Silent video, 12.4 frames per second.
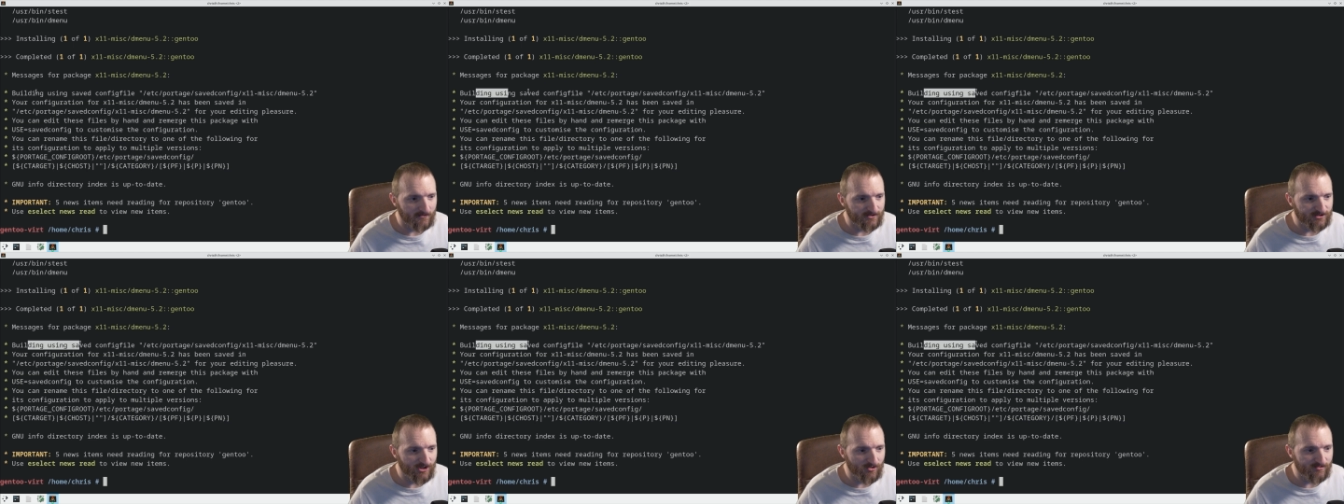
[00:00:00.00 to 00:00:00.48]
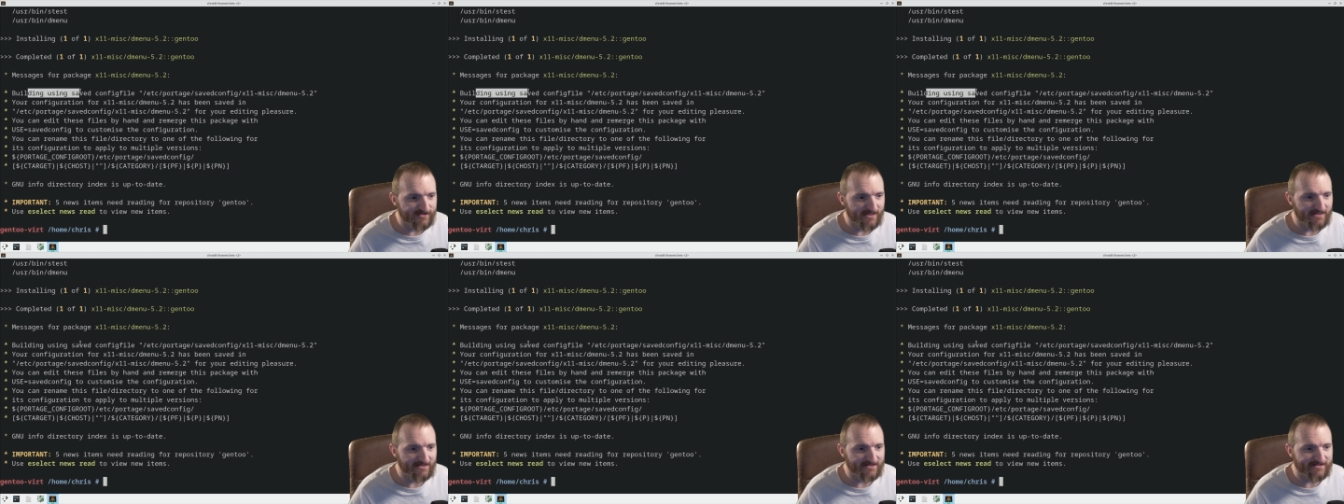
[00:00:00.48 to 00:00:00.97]

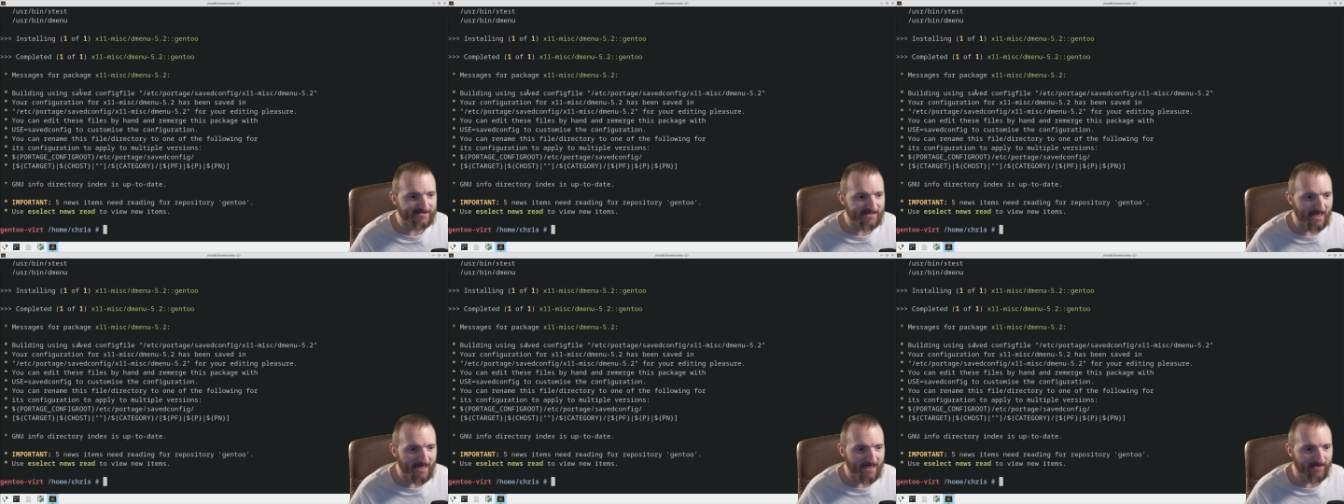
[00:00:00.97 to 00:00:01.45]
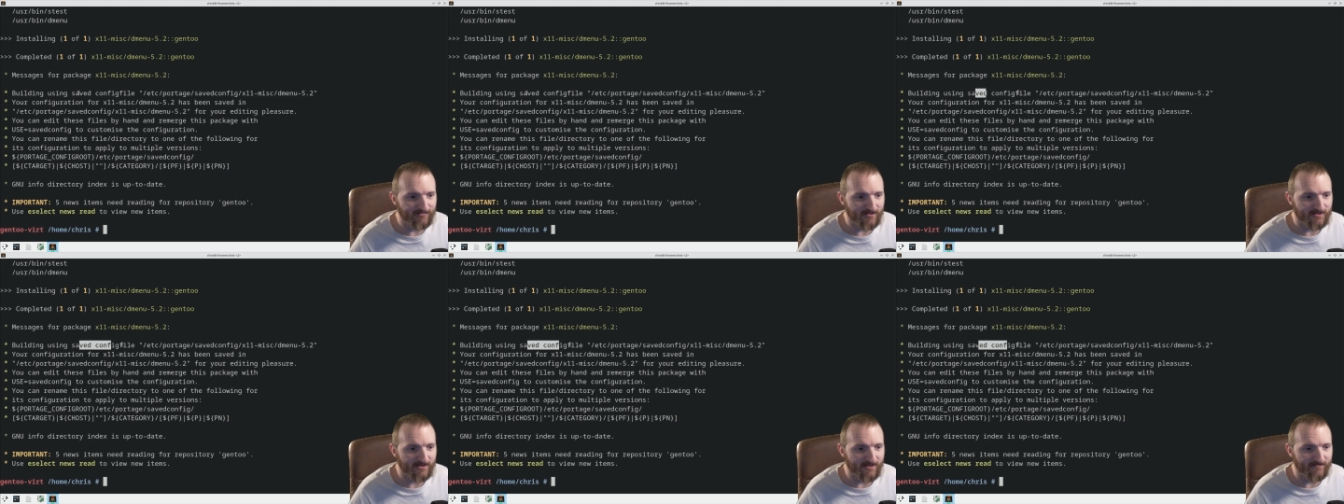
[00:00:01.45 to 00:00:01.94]
using saved
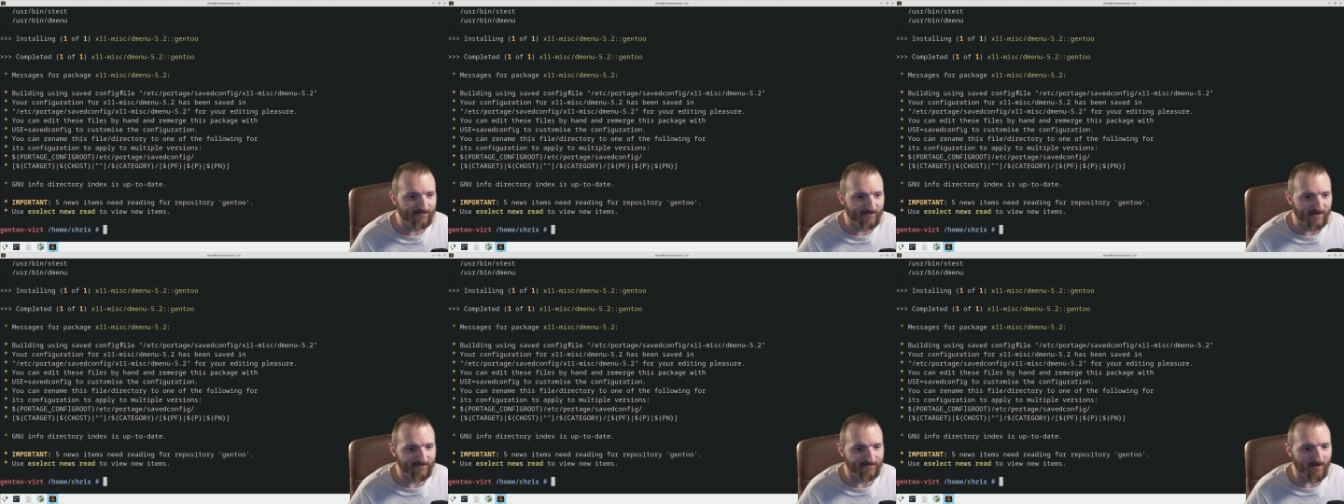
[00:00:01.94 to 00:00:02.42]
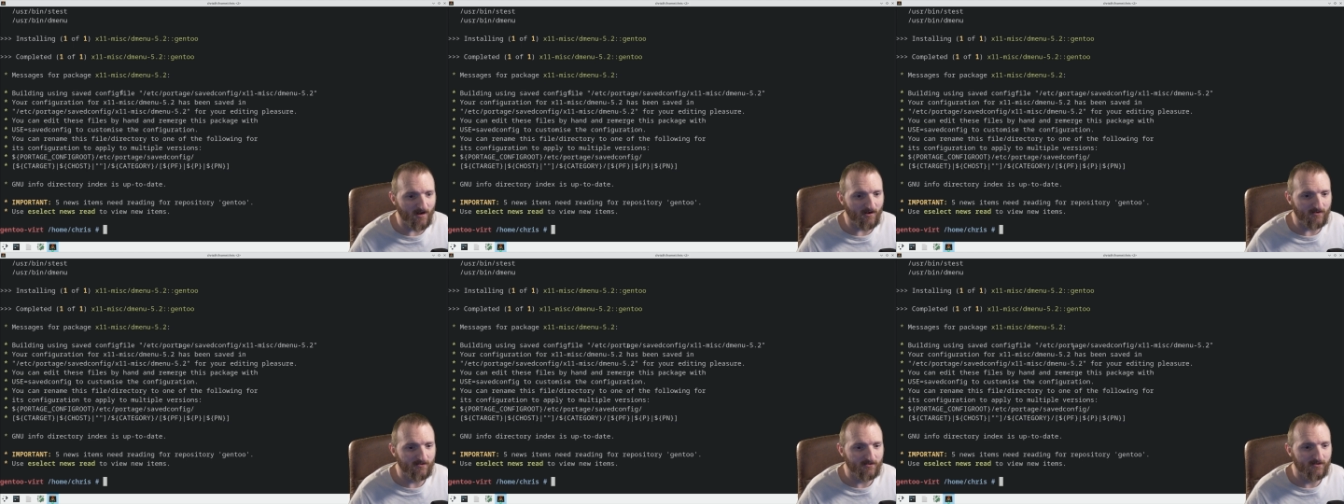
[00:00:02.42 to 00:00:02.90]
config file.